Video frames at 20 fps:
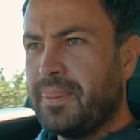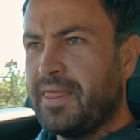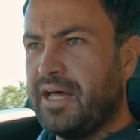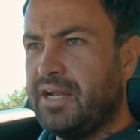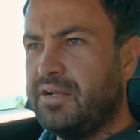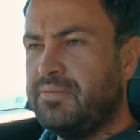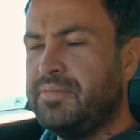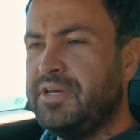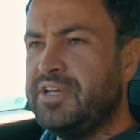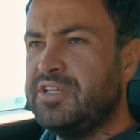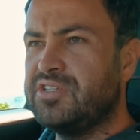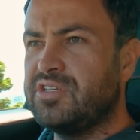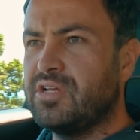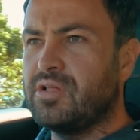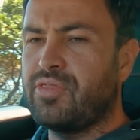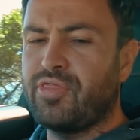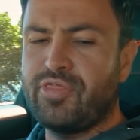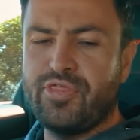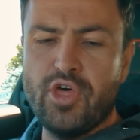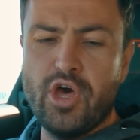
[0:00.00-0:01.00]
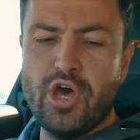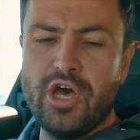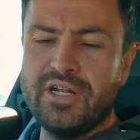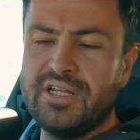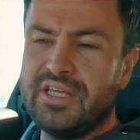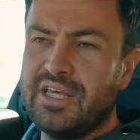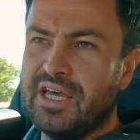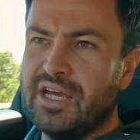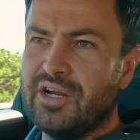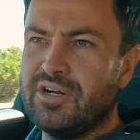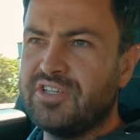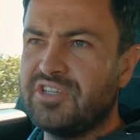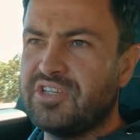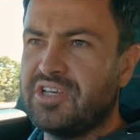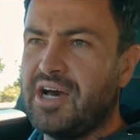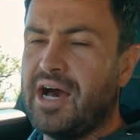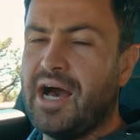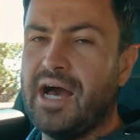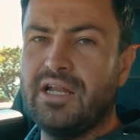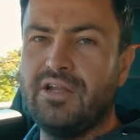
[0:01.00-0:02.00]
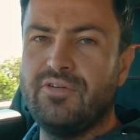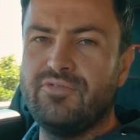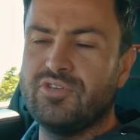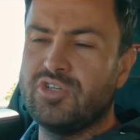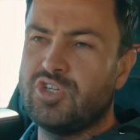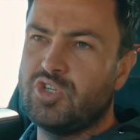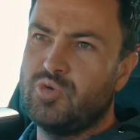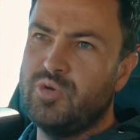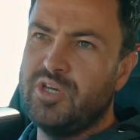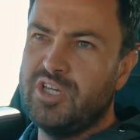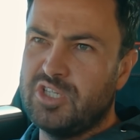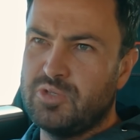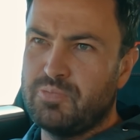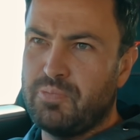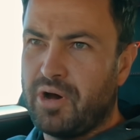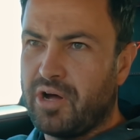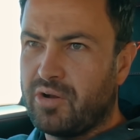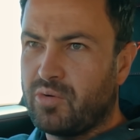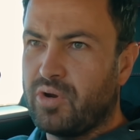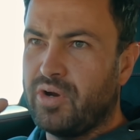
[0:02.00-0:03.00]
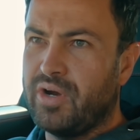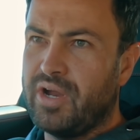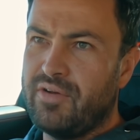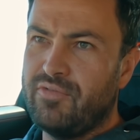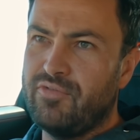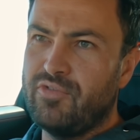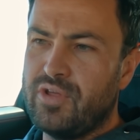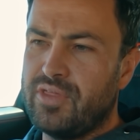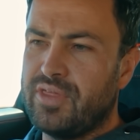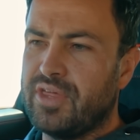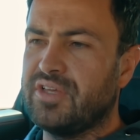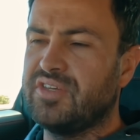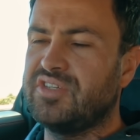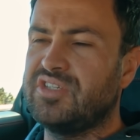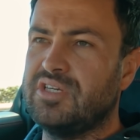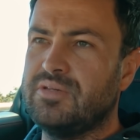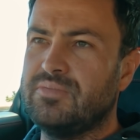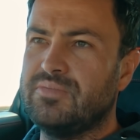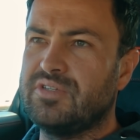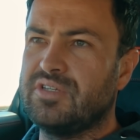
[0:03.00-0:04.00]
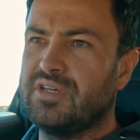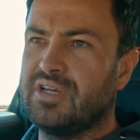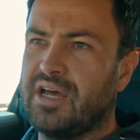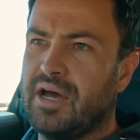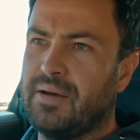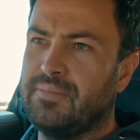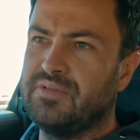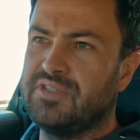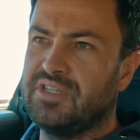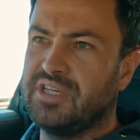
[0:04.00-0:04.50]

And it means that third gear is kind of the sweet spot where everything seems to come